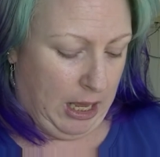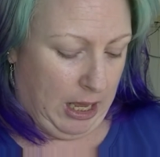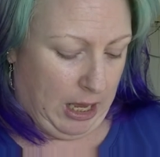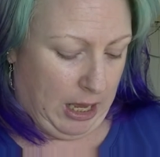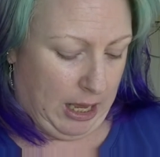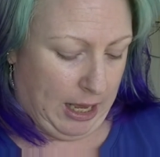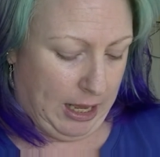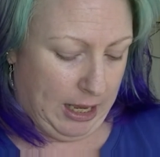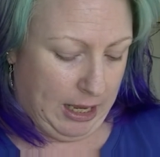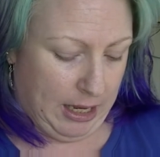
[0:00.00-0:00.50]

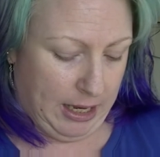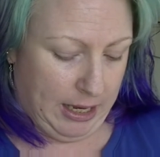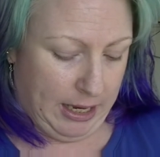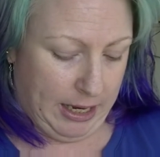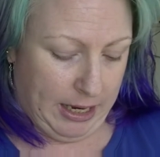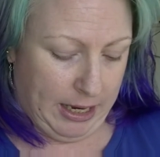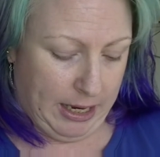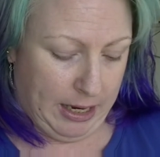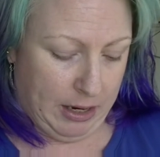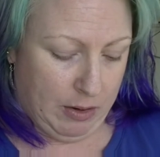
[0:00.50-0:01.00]

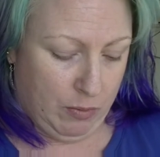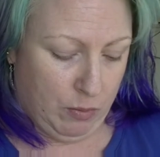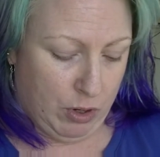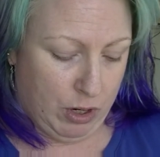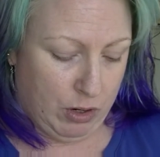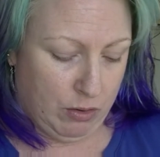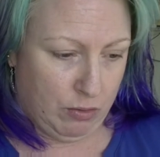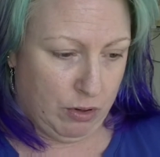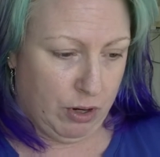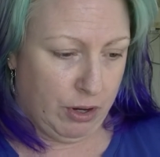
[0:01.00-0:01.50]
I
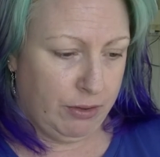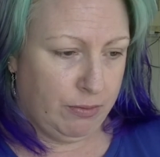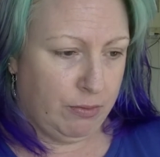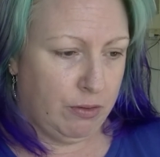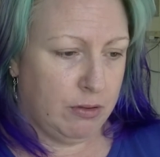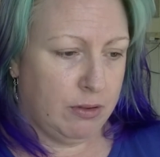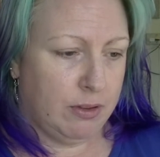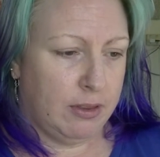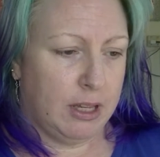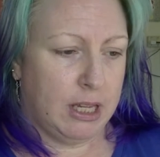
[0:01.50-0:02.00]
will go
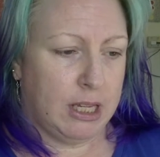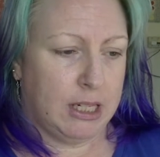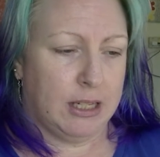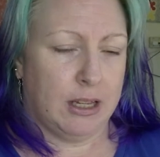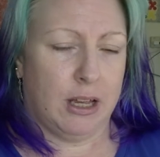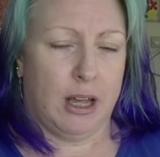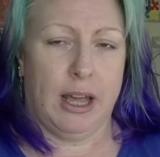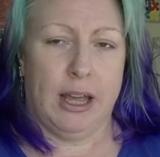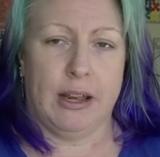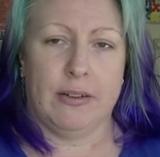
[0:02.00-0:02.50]
through the things
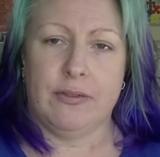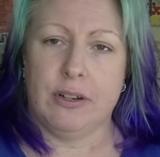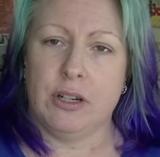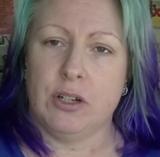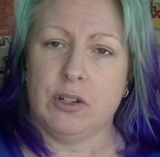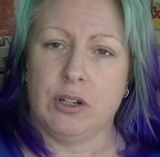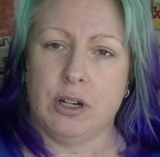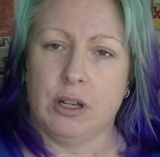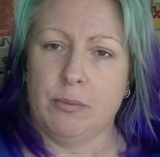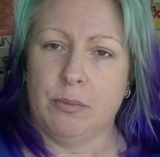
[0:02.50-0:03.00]
that I had
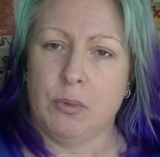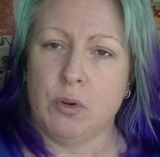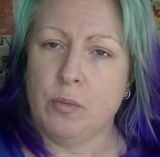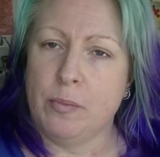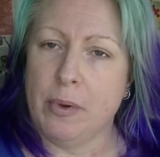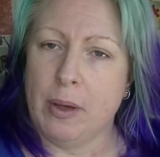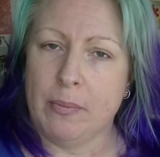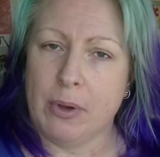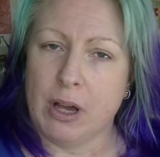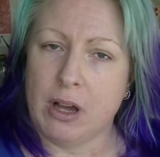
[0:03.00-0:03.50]
finished up or
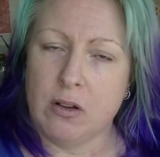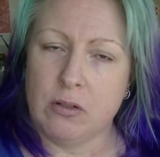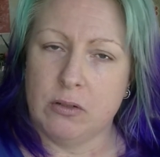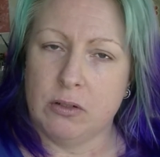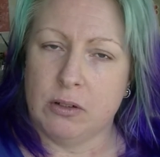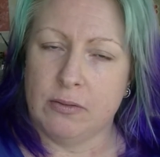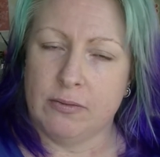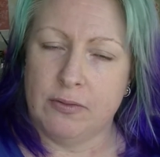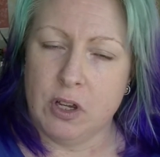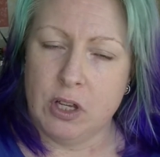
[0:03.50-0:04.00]
met my goals
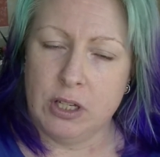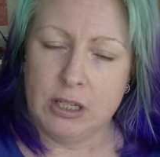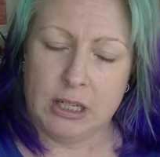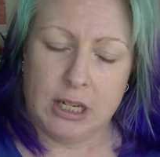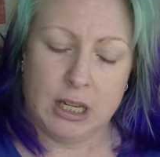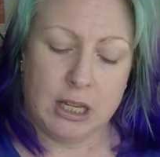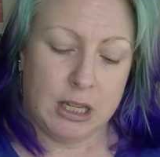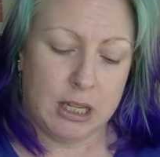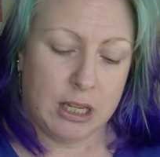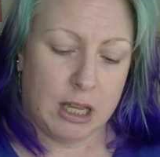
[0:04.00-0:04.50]
on first,
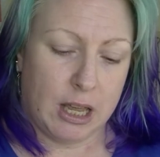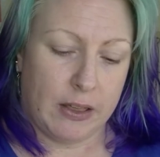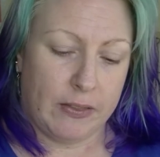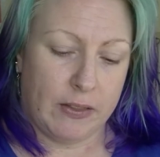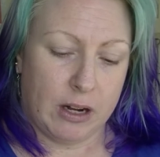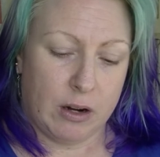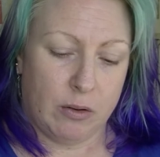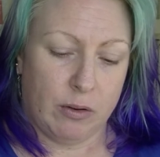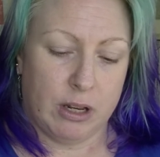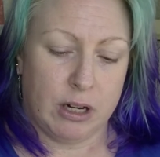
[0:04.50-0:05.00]
and then
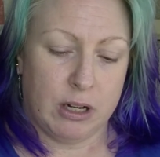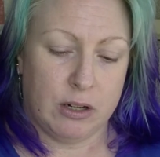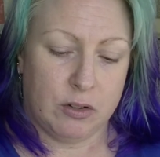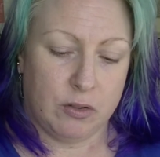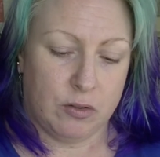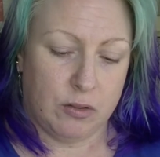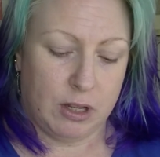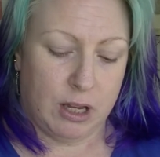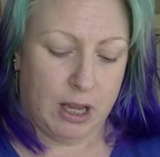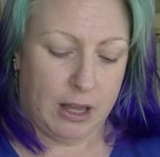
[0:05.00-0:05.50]
I'll get
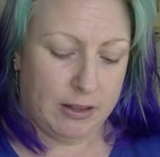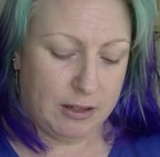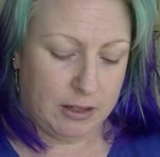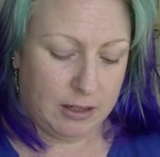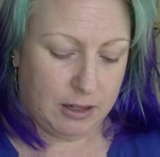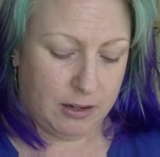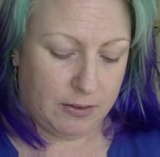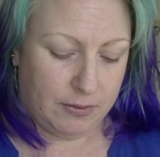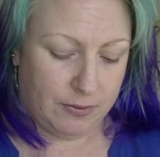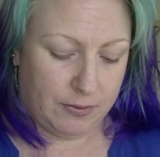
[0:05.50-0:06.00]
into the other
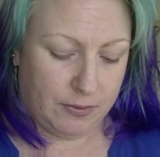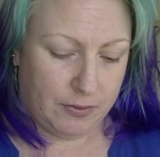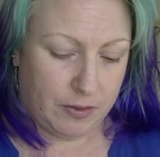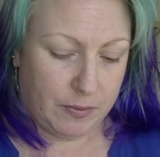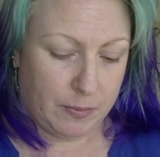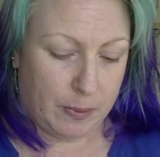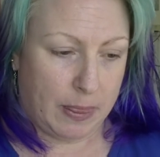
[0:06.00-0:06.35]
stuff.